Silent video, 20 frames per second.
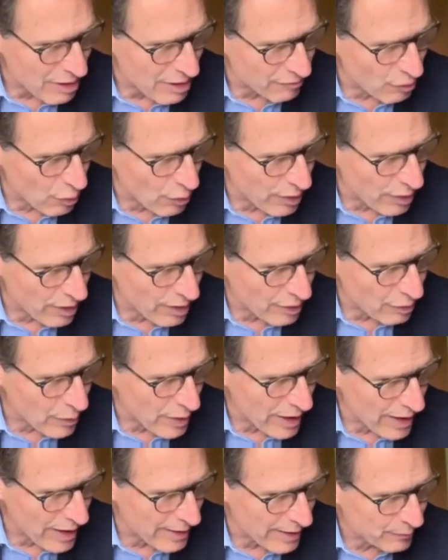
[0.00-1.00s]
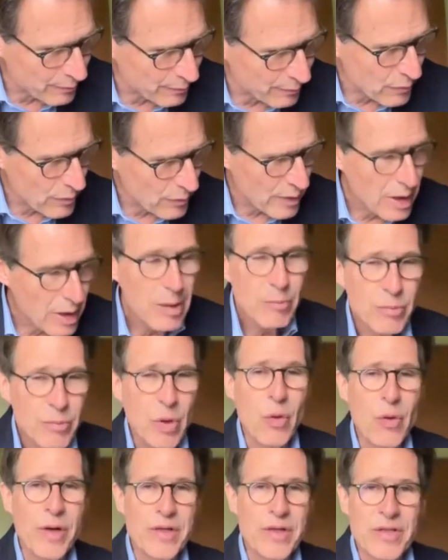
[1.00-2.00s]
are fora where
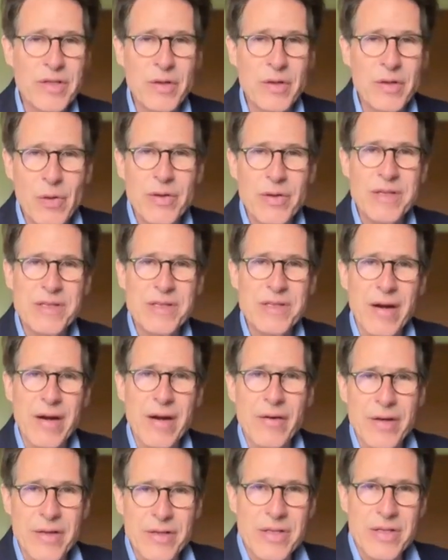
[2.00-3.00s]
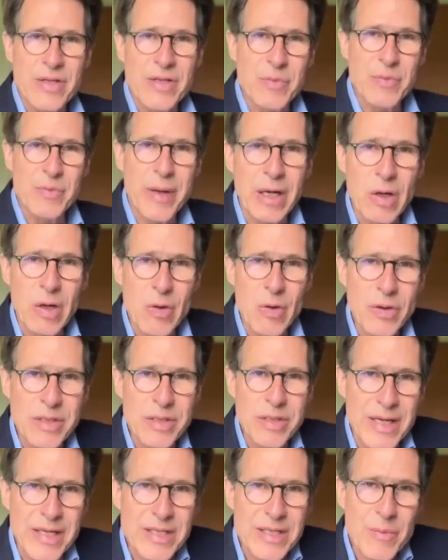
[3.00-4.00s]
progress in all these areas is being
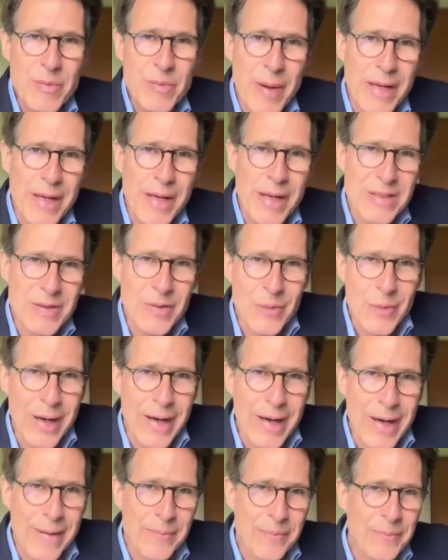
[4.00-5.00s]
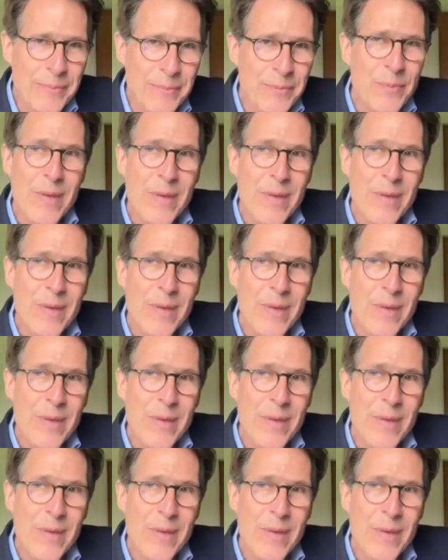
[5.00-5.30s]
looked at, but where,